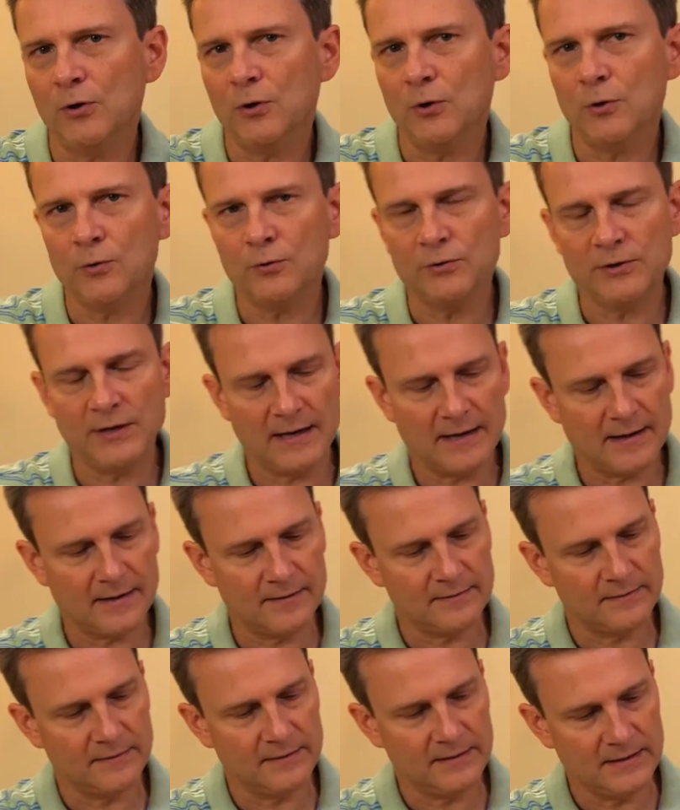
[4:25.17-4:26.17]
hold
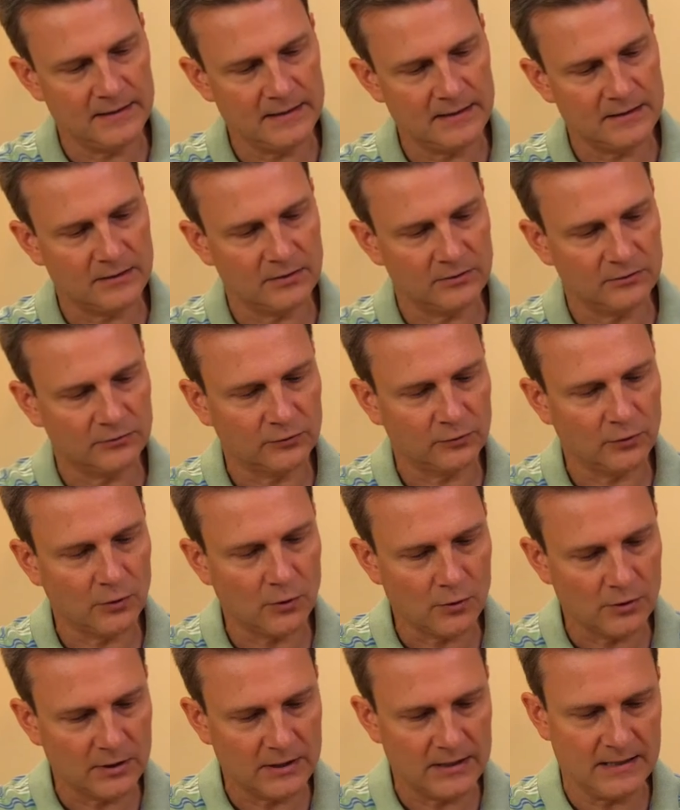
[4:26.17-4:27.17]
down the
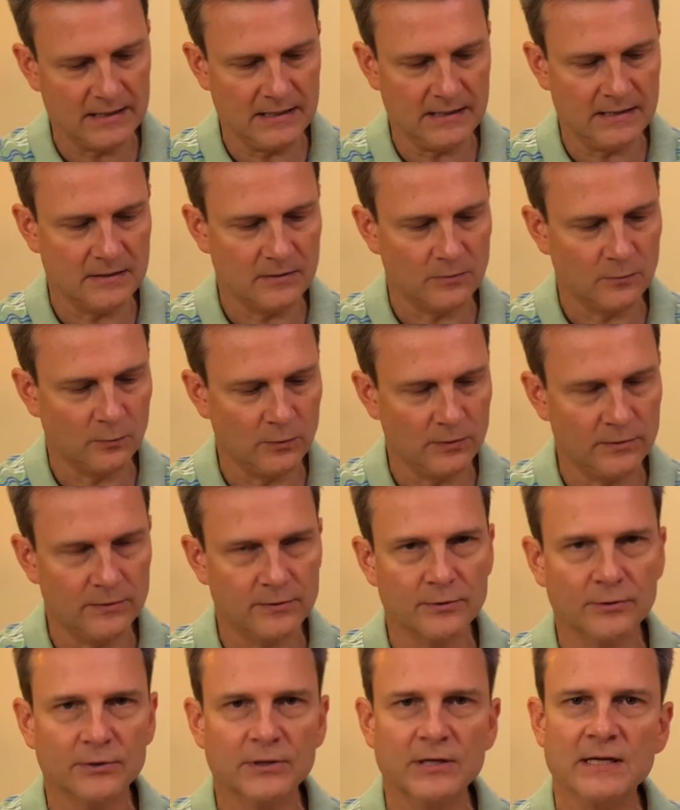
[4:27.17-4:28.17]
Control key on
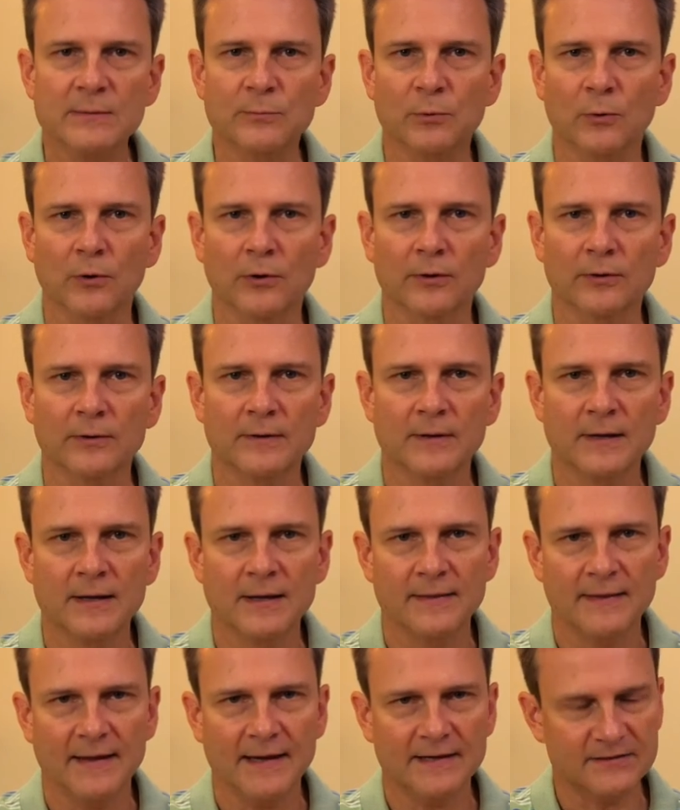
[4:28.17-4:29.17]
your keyboard.
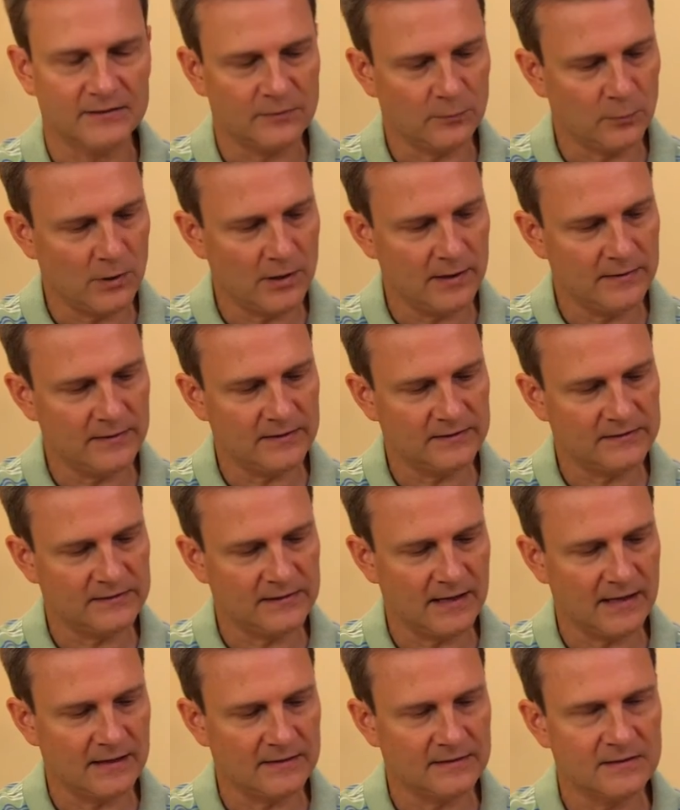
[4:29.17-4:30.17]
That's the one that
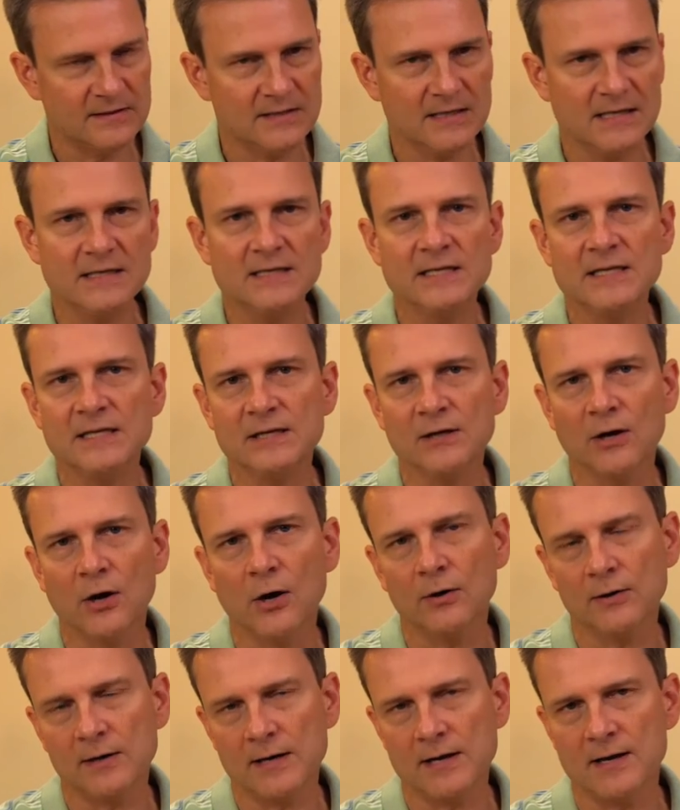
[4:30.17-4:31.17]
says
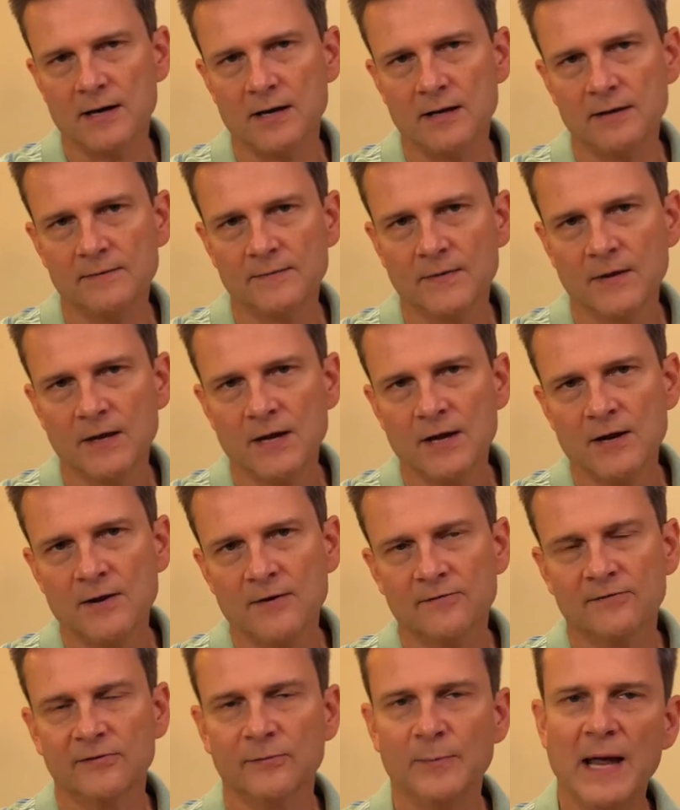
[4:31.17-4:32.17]
CTRL.
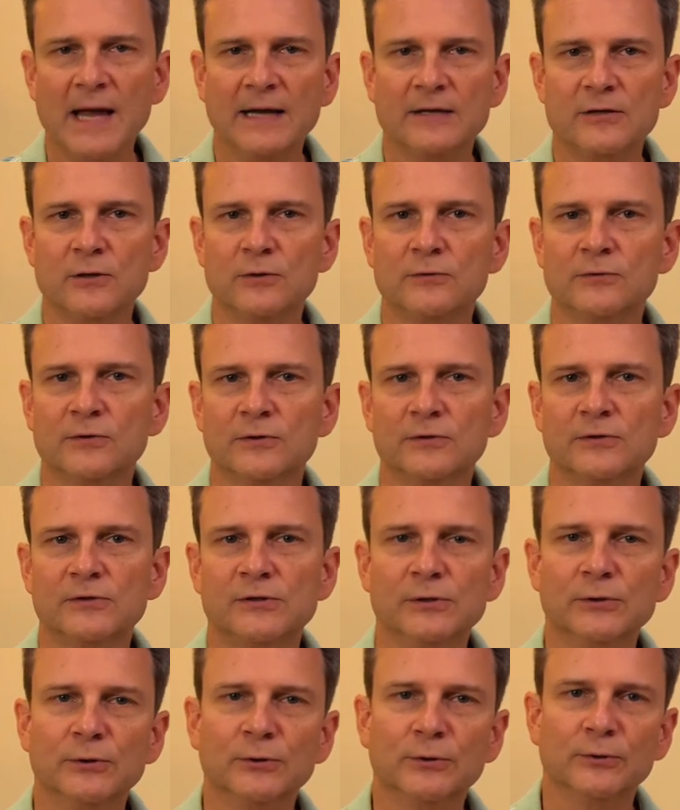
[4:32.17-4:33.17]
For Mac
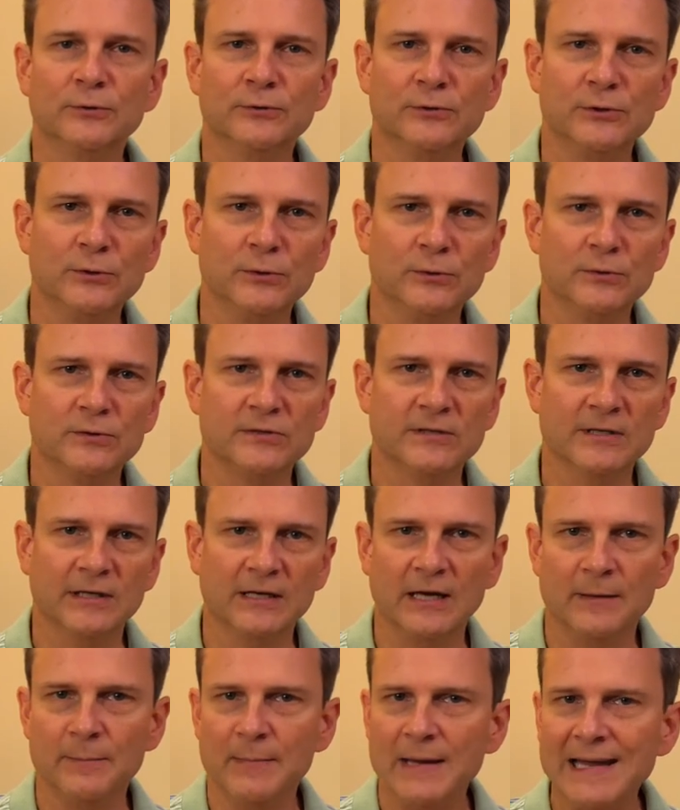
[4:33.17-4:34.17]
users, you'll use the
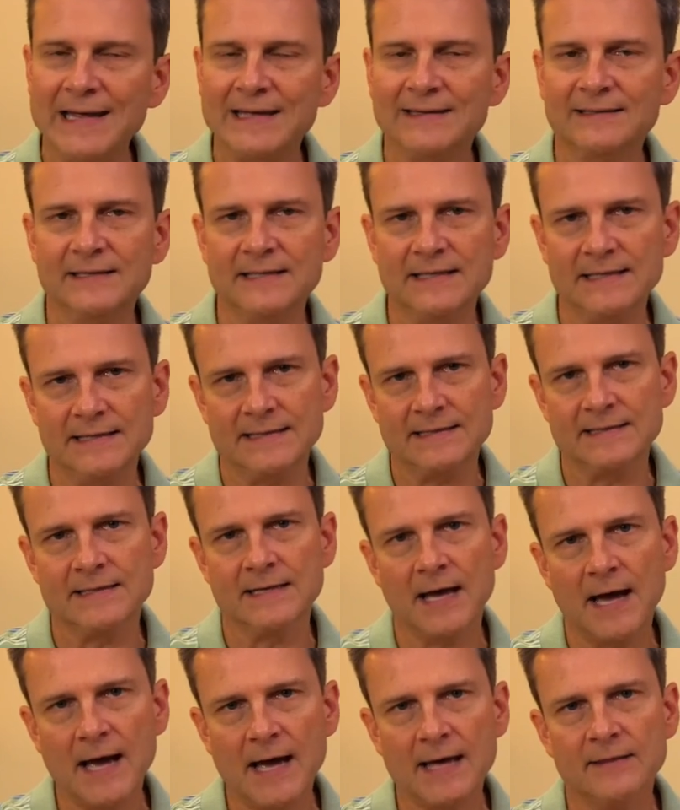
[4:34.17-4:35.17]
command key,
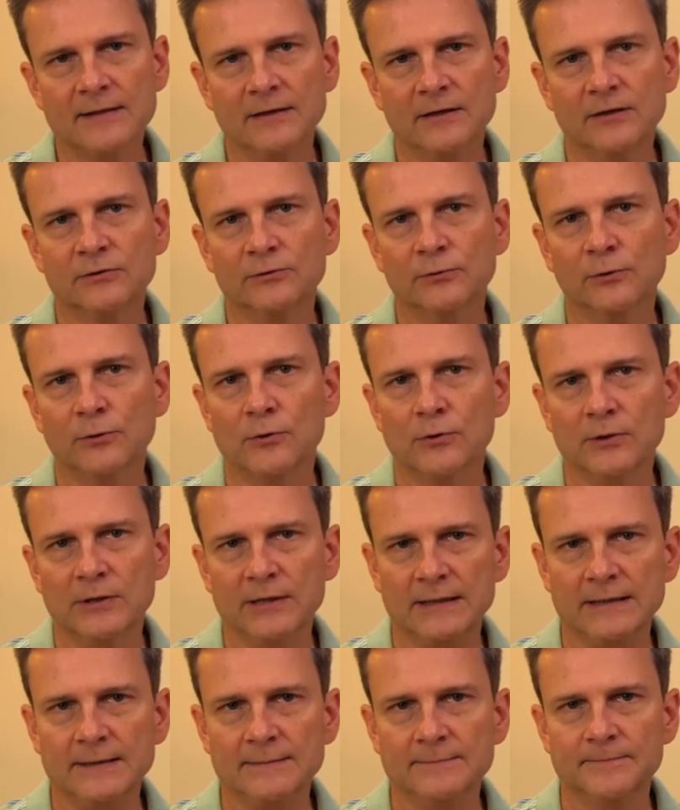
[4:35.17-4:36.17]
not the control
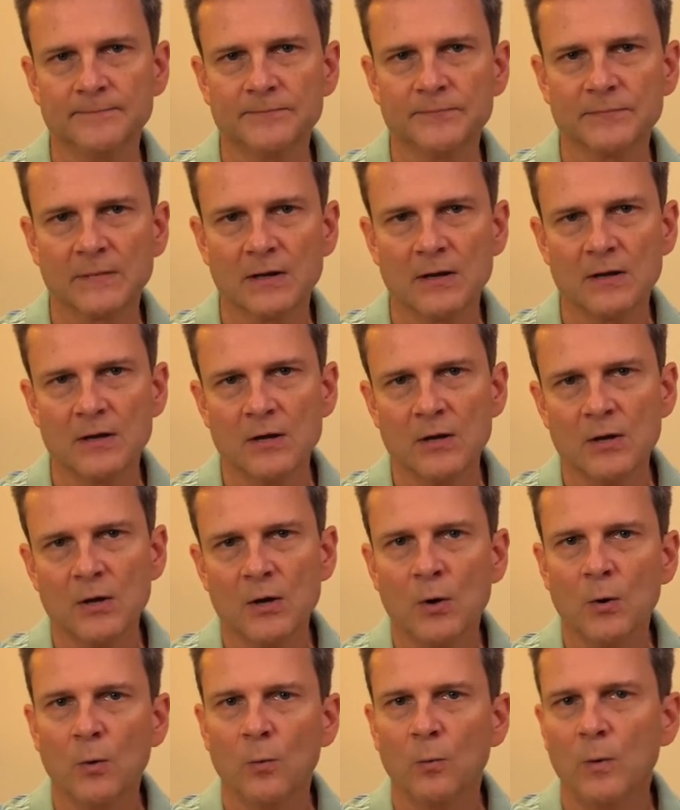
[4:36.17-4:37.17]
key.
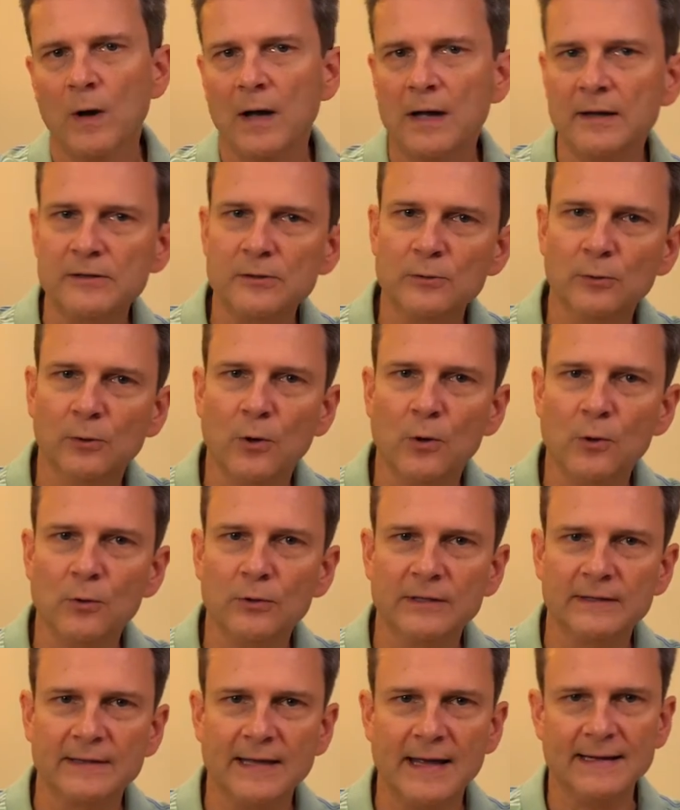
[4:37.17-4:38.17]
While you are
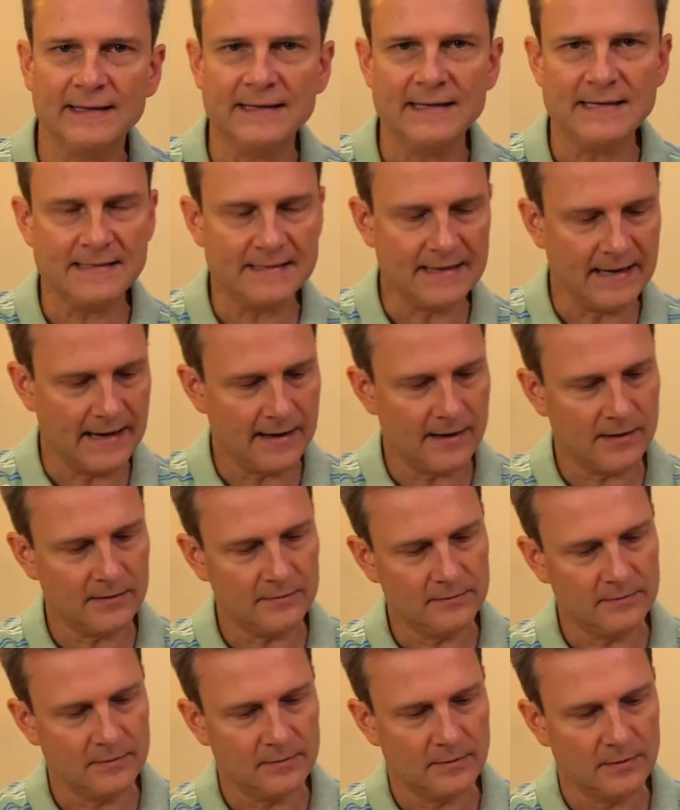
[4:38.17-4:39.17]
holding that key down,